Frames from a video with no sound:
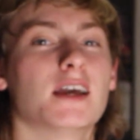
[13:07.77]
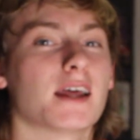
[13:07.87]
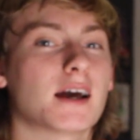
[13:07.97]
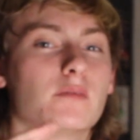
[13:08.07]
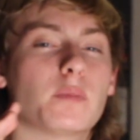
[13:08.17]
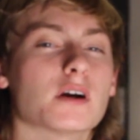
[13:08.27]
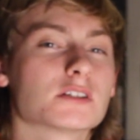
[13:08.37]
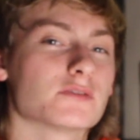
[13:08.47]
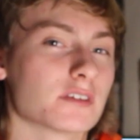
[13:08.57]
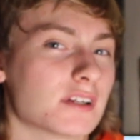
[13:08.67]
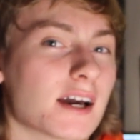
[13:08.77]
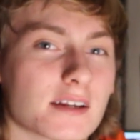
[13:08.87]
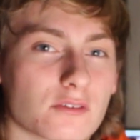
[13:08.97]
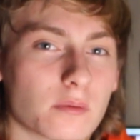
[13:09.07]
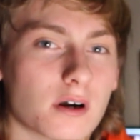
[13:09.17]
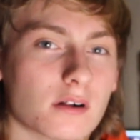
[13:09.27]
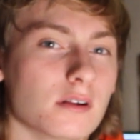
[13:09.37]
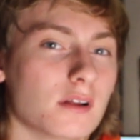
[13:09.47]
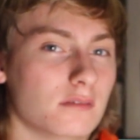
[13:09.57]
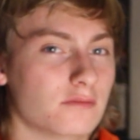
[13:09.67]
and I have parts for that as
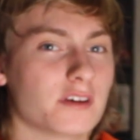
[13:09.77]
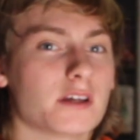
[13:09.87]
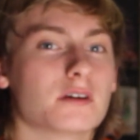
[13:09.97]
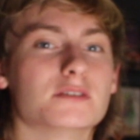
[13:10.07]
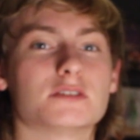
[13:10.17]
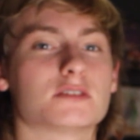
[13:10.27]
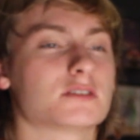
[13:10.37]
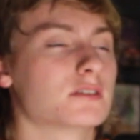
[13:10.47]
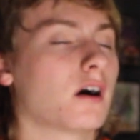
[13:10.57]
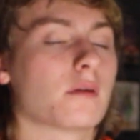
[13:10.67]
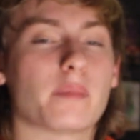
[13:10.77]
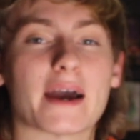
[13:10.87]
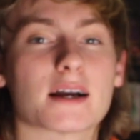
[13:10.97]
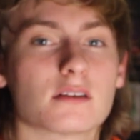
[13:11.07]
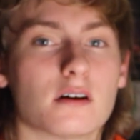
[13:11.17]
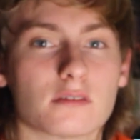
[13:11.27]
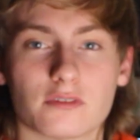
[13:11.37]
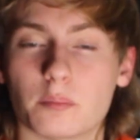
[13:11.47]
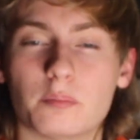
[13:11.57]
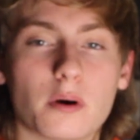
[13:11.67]
well, videos on backlog
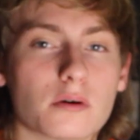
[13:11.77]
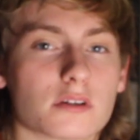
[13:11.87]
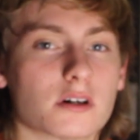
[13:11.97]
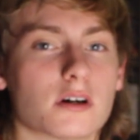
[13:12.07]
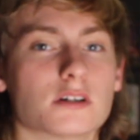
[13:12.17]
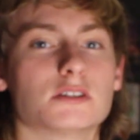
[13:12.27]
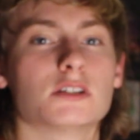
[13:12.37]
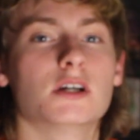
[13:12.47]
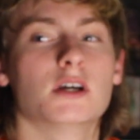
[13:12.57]
for both cars.